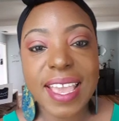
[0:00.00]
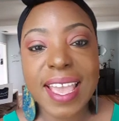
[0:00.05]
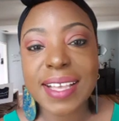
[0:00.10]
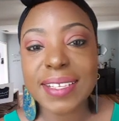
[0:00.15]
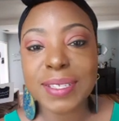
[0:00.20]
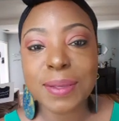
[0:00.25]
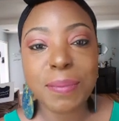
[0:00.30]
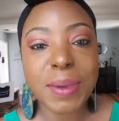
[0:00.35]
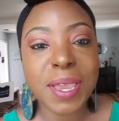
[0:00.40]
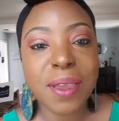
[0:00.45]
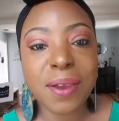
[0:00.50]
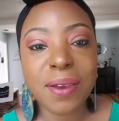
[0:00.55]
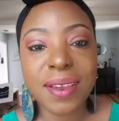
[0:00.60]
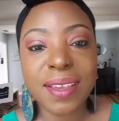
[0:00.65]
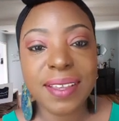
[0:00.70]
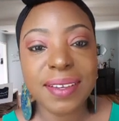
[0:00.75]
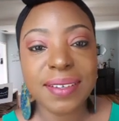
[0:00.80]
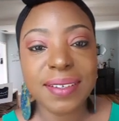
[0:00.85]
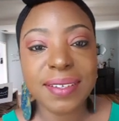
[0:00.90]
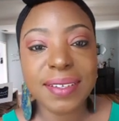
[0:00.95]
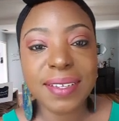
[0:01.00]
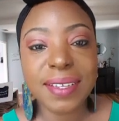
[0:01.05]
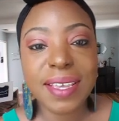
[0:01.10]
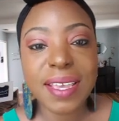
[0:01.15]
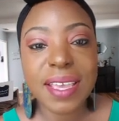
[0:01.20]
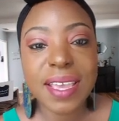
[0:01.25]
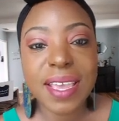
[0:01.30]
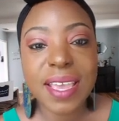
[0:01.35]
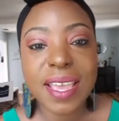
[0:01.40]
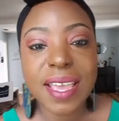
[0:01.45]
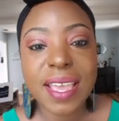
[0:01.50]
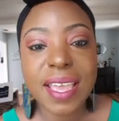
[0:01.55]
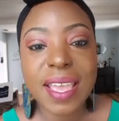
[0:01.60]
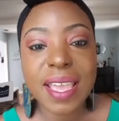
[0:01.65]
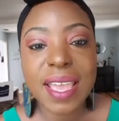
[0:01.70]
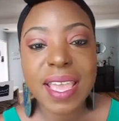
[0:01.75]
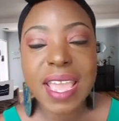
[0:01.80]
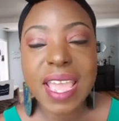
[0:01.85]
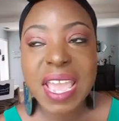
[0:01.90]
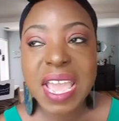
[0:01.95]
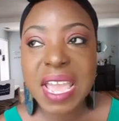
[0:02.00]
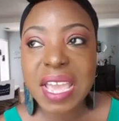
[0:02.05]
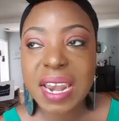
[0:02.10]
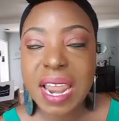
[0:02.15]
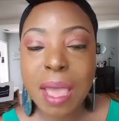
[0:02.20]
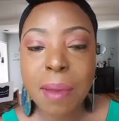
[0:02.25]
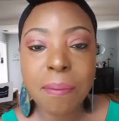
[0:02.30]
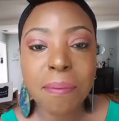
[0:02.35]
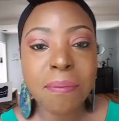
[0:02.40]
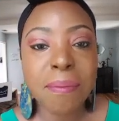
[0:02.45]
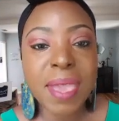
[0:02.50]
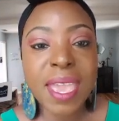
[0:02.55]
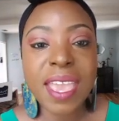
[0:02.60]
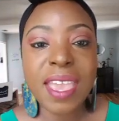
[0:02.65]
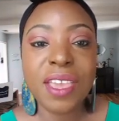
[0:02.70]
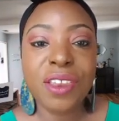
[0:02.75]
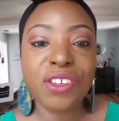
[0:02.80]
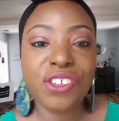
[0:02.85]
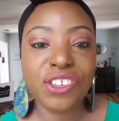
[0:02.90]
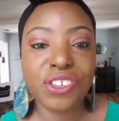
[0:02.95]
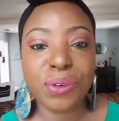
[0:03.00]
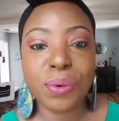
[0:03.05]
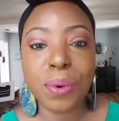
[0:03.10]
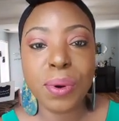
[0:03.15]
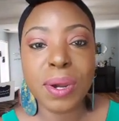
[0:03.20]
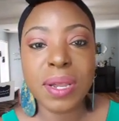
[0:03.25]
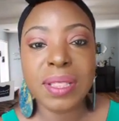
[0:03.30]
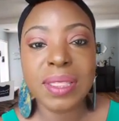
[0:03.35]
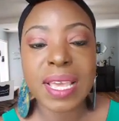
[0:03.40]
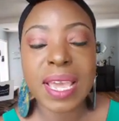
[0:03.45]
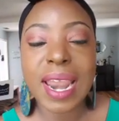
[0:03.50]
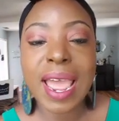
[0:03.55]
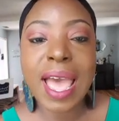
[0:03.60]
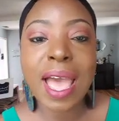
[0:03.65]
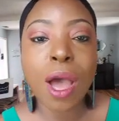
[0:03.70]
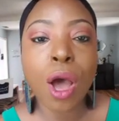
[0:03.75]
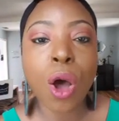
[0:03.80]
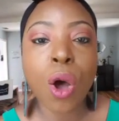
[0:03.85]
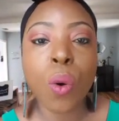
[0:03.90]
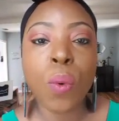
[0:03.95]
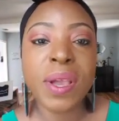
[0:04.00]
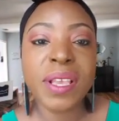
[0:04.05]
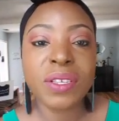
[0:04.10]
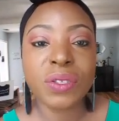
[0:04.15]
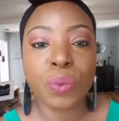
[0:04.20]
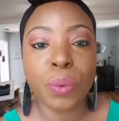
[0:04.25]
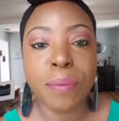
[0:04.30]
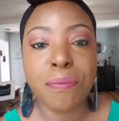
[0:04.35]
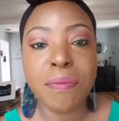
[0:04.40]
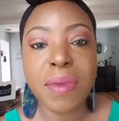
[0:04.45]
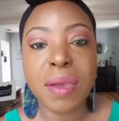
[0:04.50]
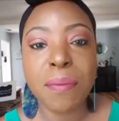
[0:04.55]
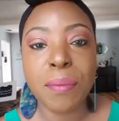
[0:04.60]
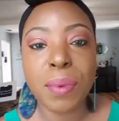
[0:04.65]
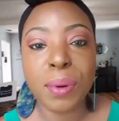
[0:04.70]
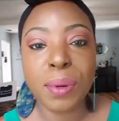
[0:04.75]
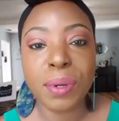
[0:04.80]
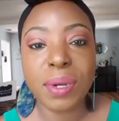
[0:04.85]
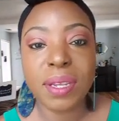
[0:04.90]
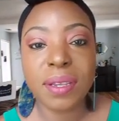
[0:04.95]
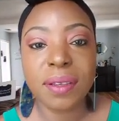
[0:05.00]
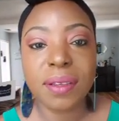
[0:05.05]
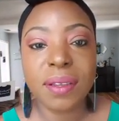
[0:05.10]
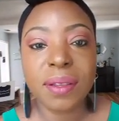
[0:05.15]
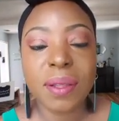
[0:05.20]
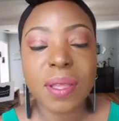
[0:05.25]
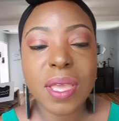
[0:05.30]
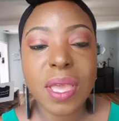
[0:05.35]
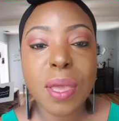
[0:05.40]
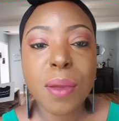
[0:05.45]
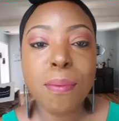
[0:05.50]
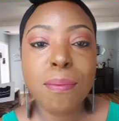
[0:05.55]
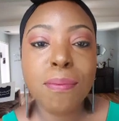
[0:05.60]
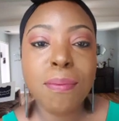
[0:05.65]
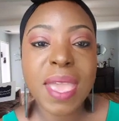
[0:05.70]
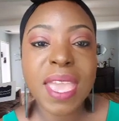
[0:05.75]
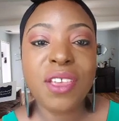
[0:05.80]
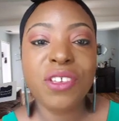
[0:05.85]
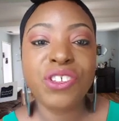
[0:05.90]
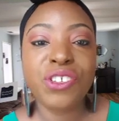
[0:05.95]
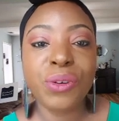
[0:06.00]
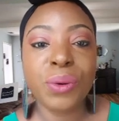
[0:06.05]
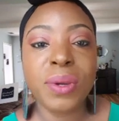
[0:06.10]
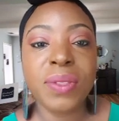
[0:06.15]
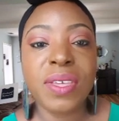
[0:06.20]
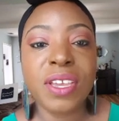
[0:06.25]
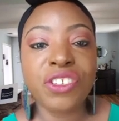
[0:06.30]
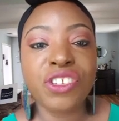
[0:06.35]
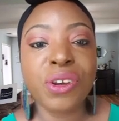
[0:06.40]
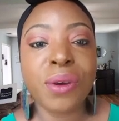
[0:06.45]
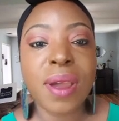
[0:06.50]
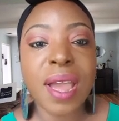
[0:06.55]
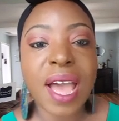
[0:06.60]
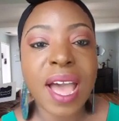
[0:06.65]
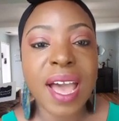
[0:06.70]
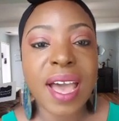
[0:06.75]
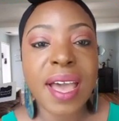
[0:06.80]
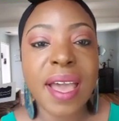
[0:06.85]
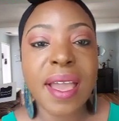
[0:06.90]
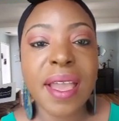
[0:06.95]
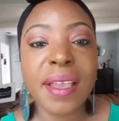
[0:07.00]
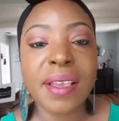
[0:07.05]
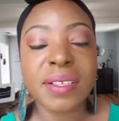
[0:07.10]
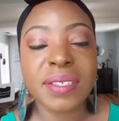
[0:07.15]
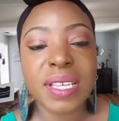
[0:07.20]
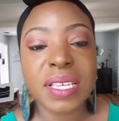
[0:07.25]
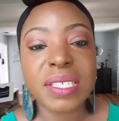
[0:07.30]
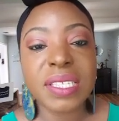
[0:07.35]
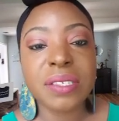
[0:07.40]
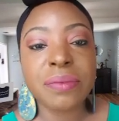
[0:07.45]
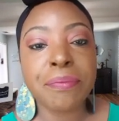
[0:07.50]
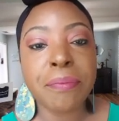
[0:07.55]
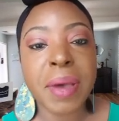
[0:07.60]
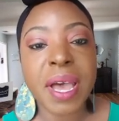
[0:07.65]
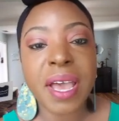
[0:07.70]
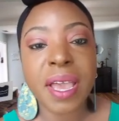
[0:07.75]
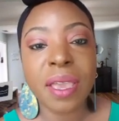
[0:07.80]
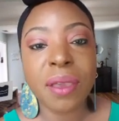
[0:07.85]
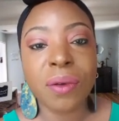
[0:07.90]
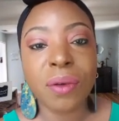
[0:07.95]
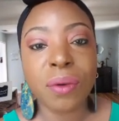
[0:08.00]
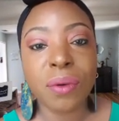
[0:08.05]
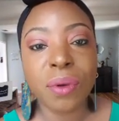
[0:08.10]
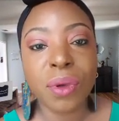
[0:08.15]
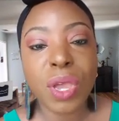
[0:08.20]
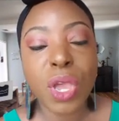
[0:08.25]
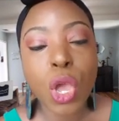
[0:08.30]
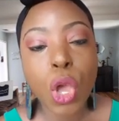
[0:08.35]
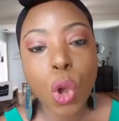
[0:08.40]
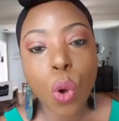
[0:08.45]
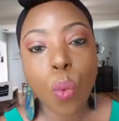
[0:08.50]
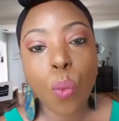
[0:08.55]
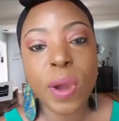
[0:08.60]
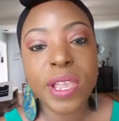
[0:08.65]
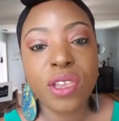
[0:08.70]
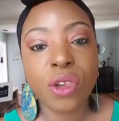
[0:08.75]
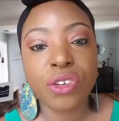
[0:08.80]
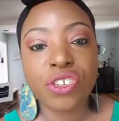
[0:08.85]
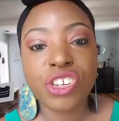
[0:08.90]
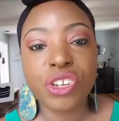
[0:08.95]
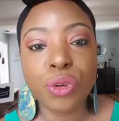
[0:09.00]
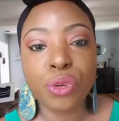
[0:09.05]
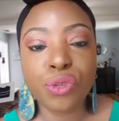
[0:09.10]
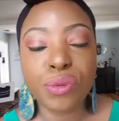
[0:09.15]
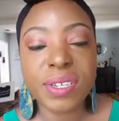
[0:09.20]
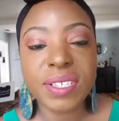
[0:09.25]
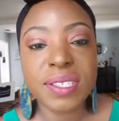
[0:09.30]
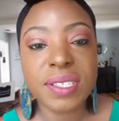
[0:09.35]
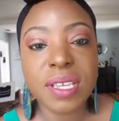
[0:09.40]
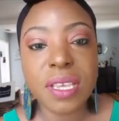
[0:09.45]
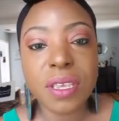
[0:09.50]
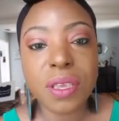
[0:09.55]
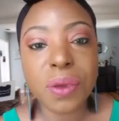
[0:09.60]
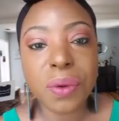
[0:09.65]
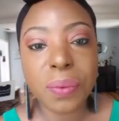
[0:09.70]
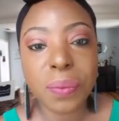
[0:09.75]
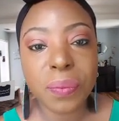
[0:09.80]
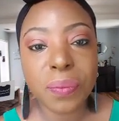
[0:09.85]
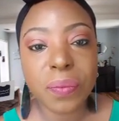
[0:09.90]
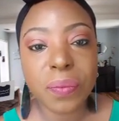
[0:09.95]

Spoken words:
as a parent. And I made sure that I always remembered, make sure that your eyes smile when your children see you.